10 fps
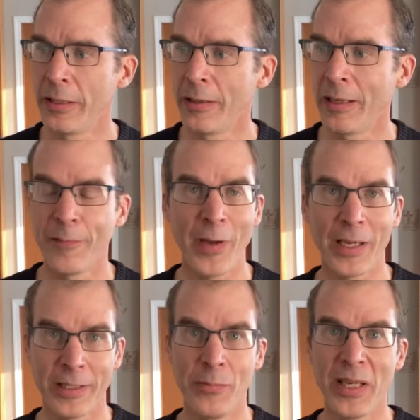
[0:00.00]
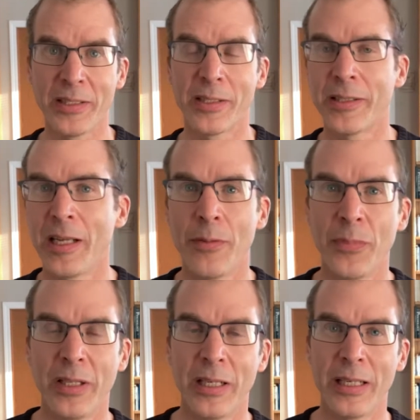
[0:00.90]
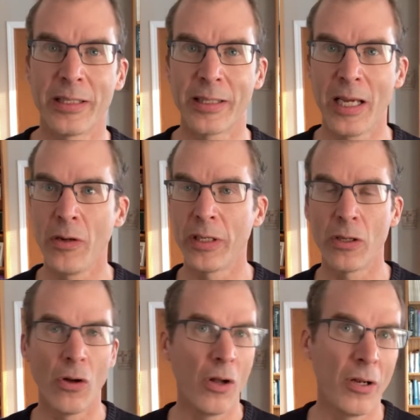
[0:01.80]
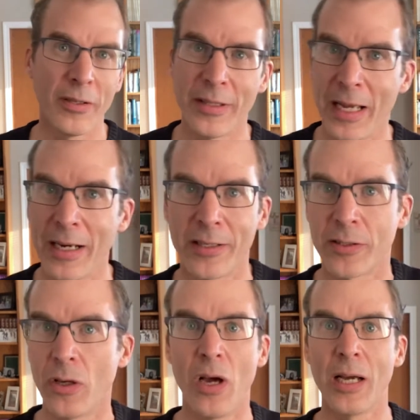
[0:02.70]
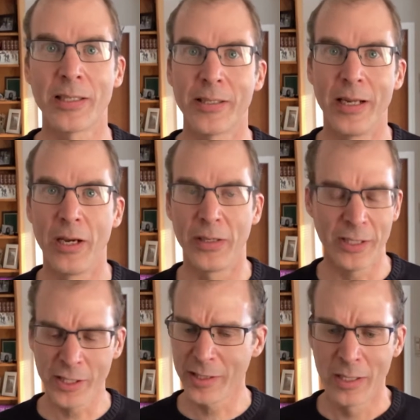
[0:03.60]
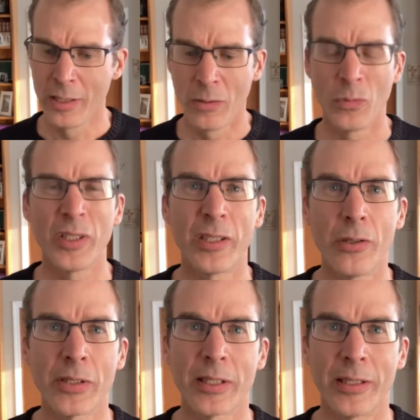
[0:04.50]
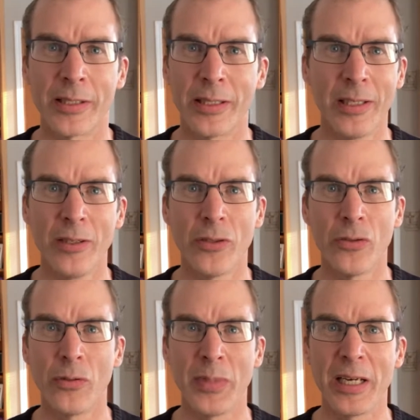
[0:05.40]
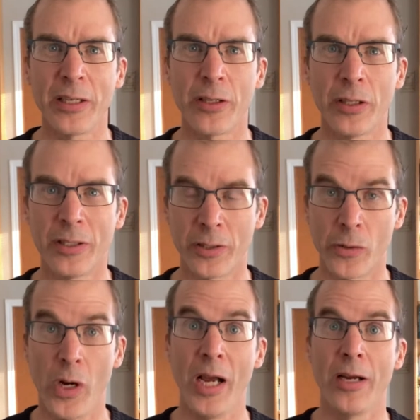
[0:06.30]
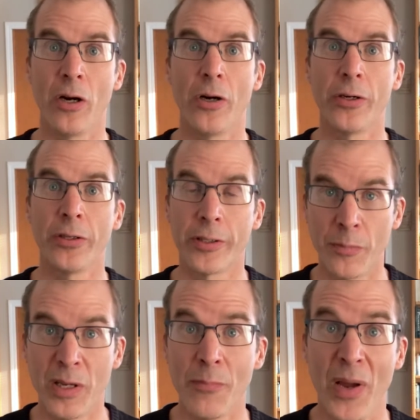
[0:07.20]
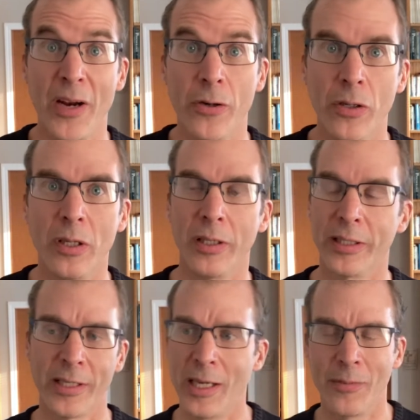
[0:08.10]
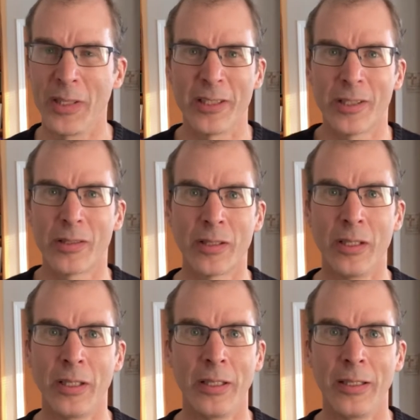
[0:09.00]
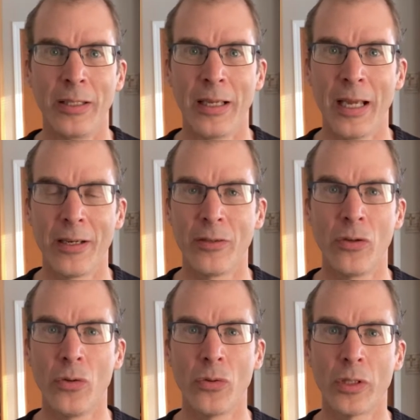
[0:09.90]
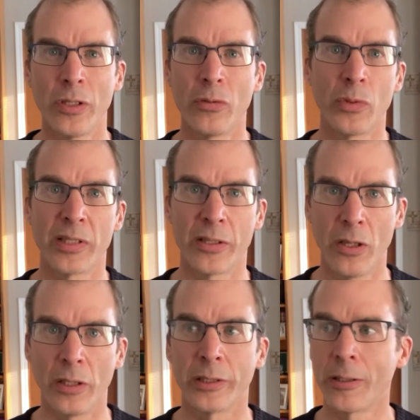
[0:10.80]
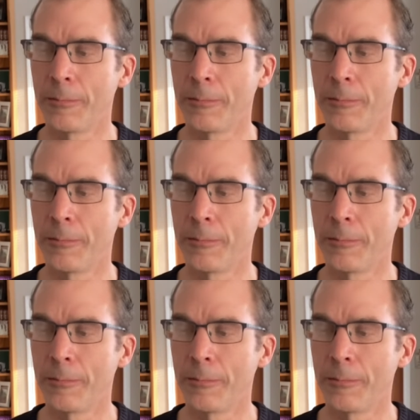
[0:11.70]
in fact, he makes a statement that he's counting all of that as lost now. It just was useless. It didn't do him any good to try harder to be better all the time. It just had no good result.